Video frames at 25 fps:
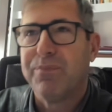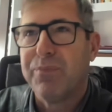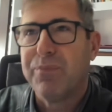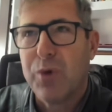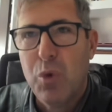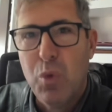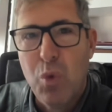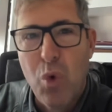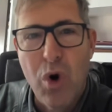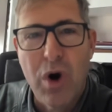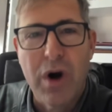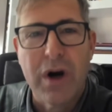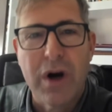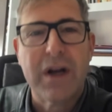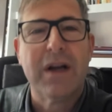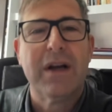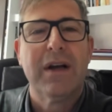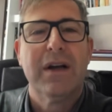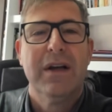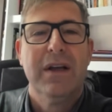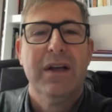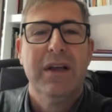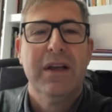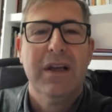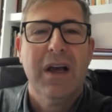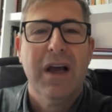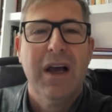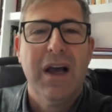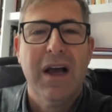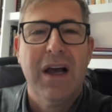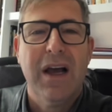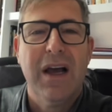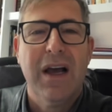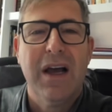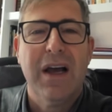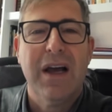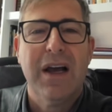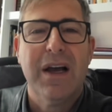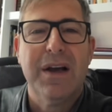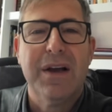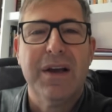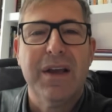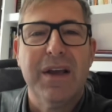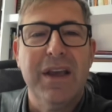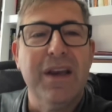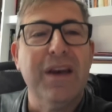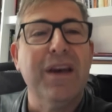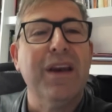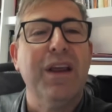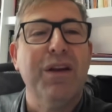work
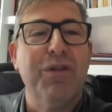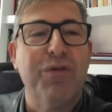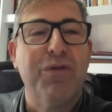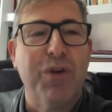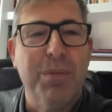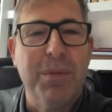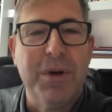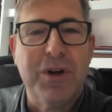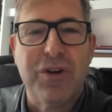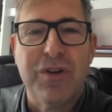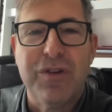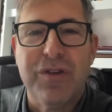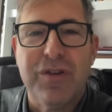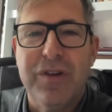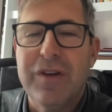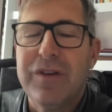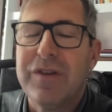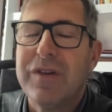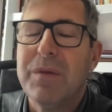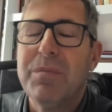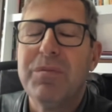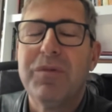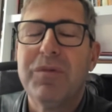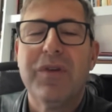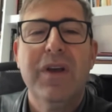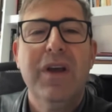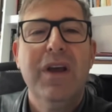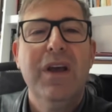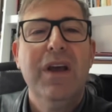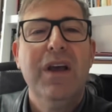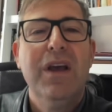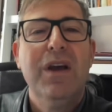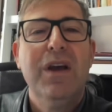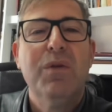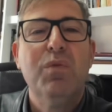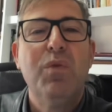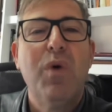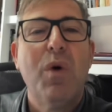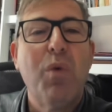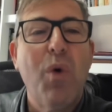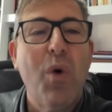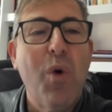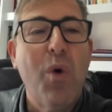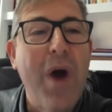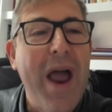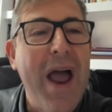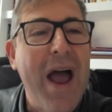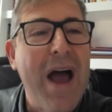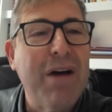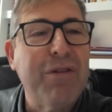in information systems. We will
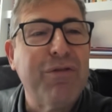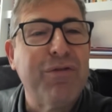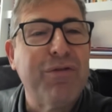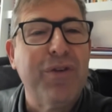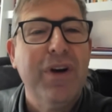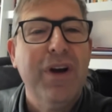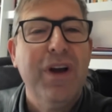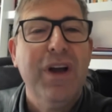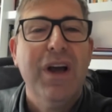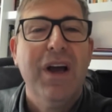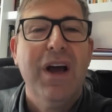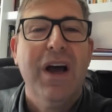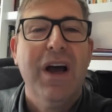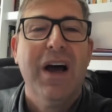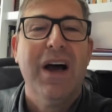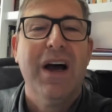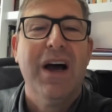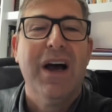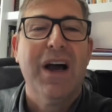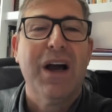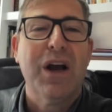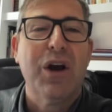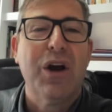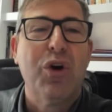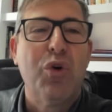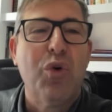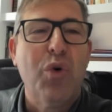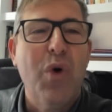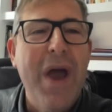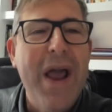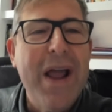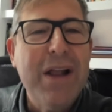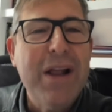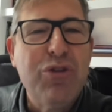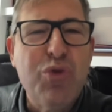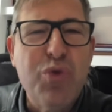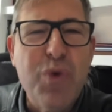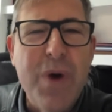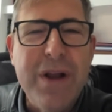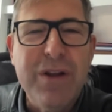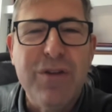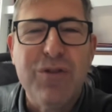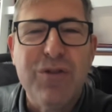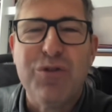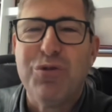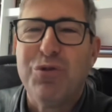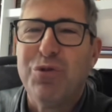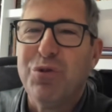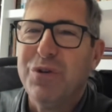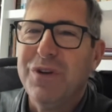have graduate
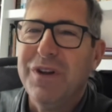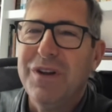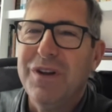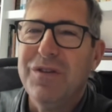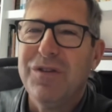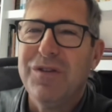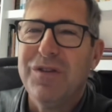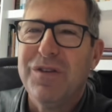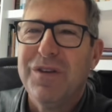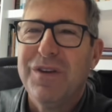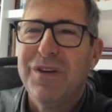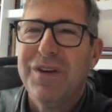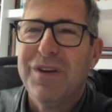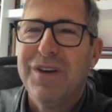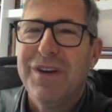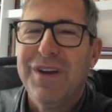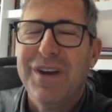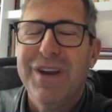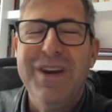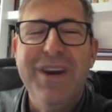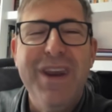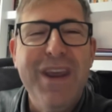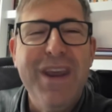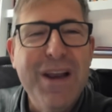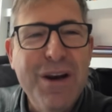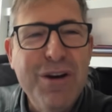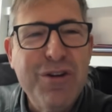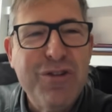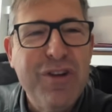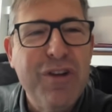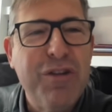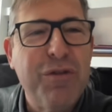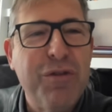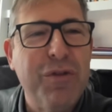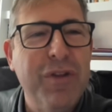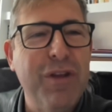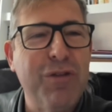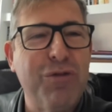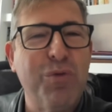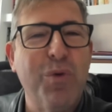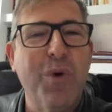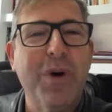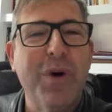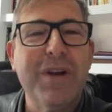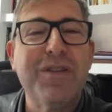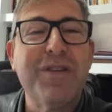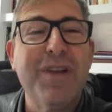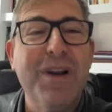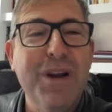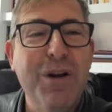students. In English, this word
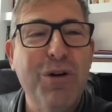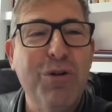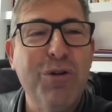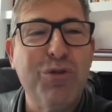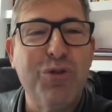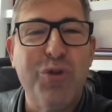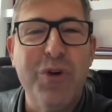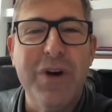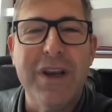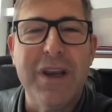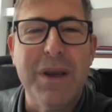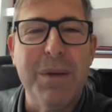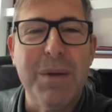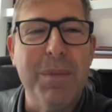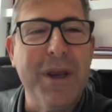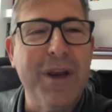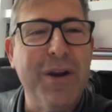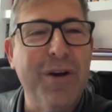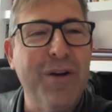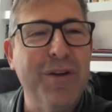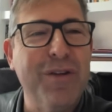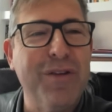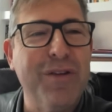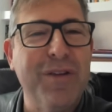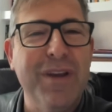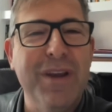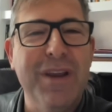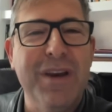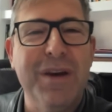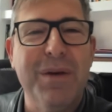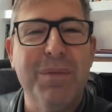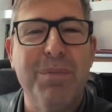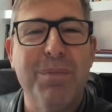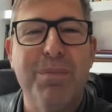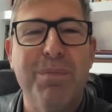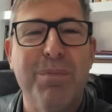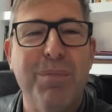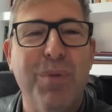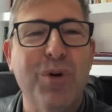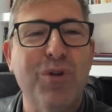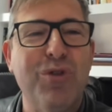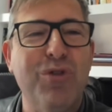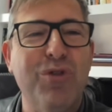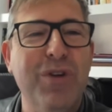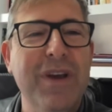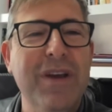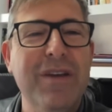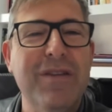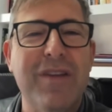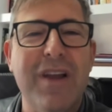is a little tricky because in
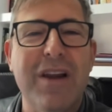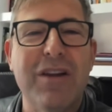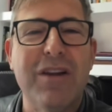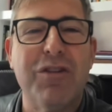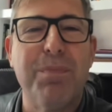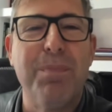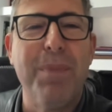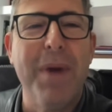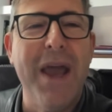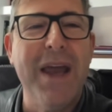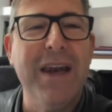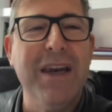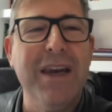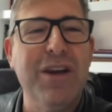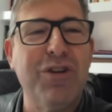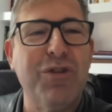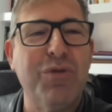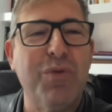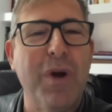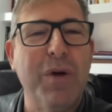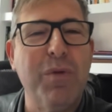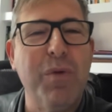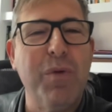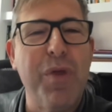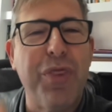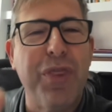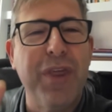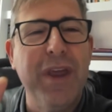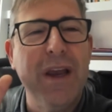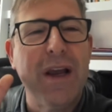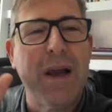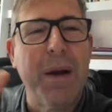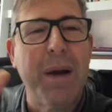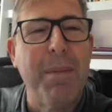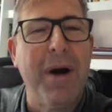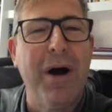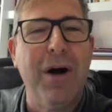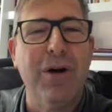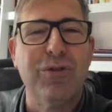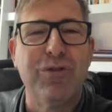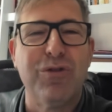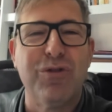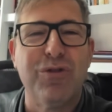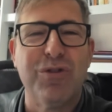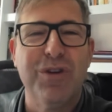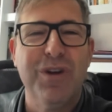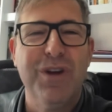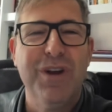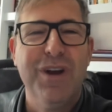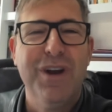Portuguese and Spanish, when we think
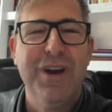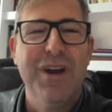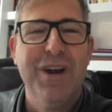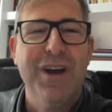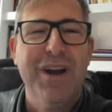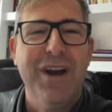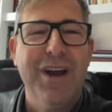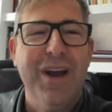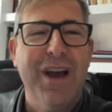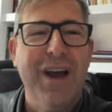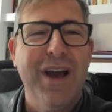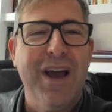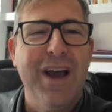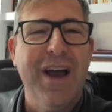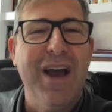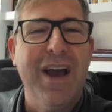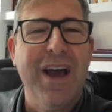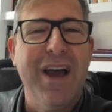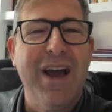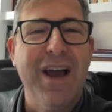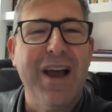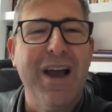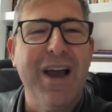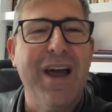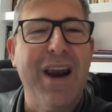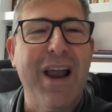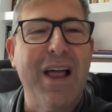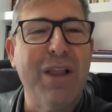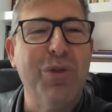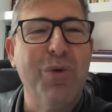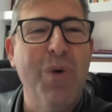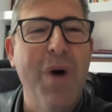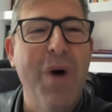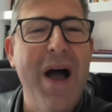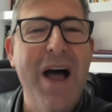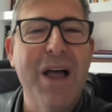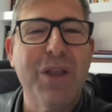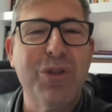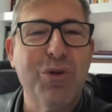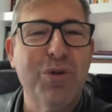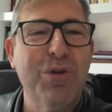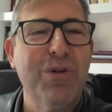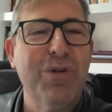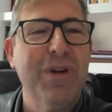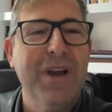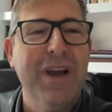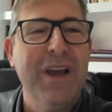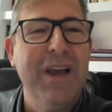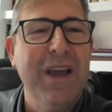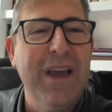about graduado,
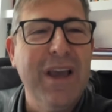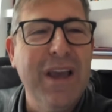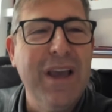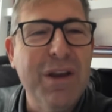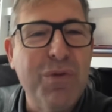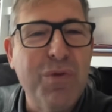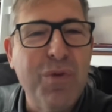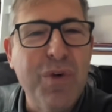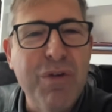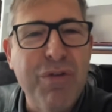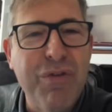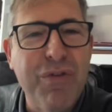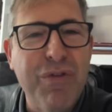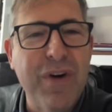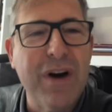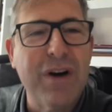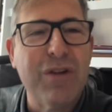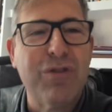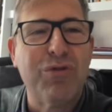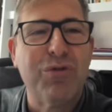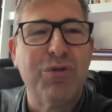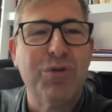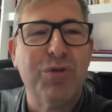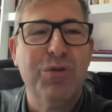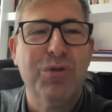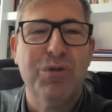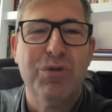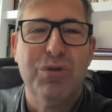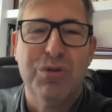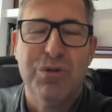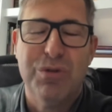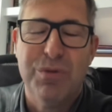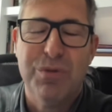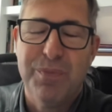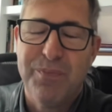it refers to